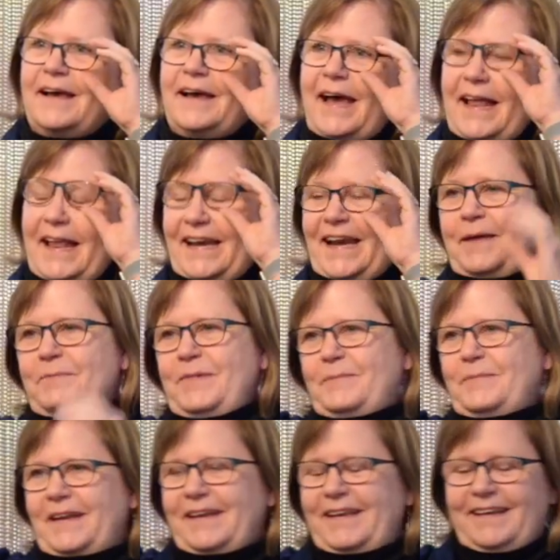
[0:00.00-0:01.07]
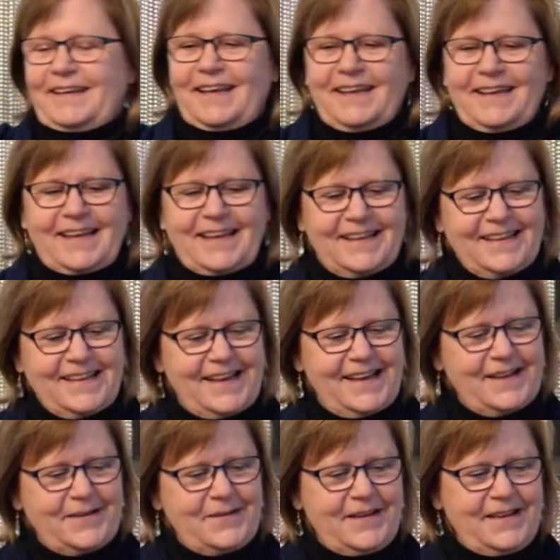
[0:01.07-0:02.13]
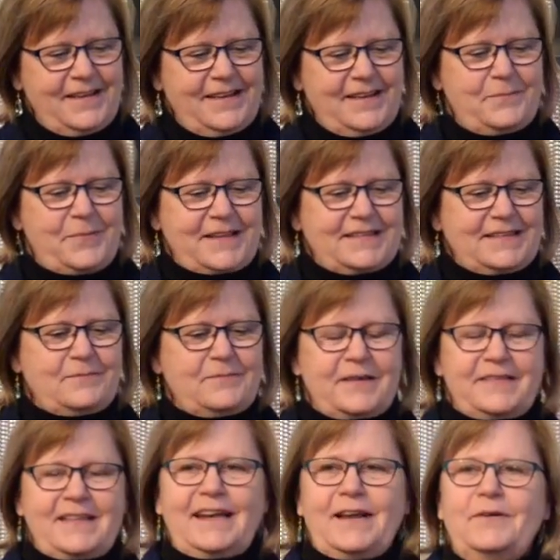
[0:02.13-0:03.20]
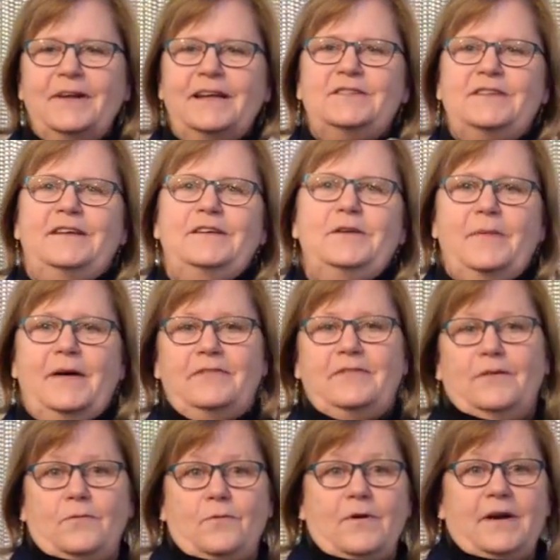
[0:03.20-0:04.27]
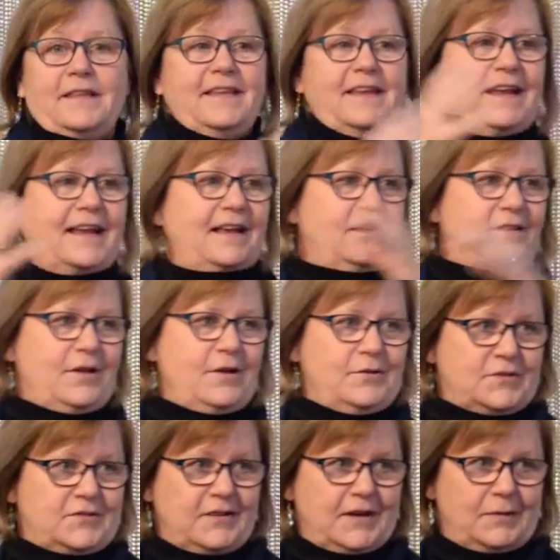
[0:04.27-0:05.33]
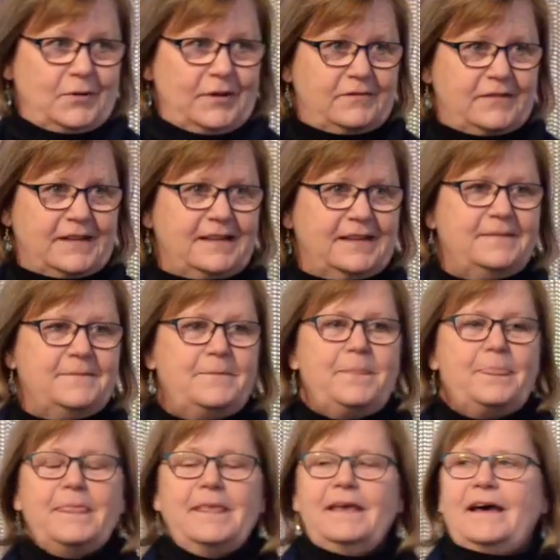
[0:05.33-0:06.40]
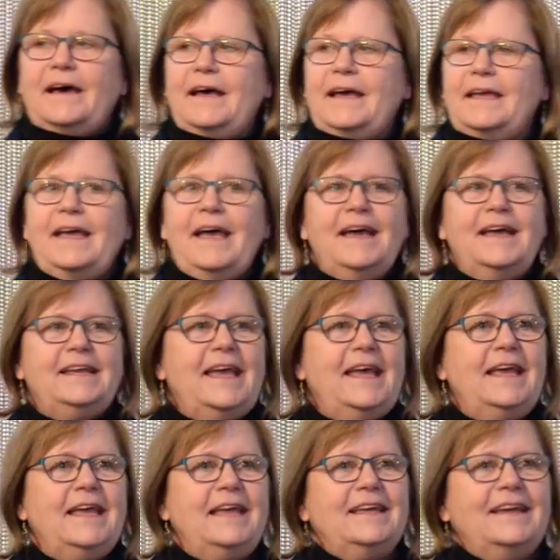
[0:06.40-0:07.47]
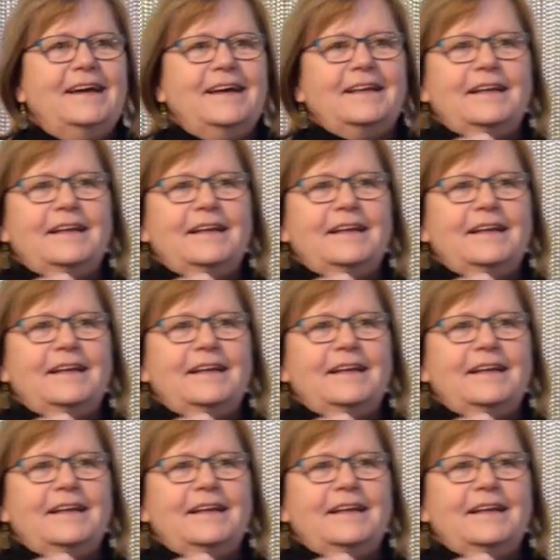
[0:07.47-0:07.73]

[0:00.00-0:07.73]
And I made money. Yeah, but then I want to tell you about the one that I closed very briefly. I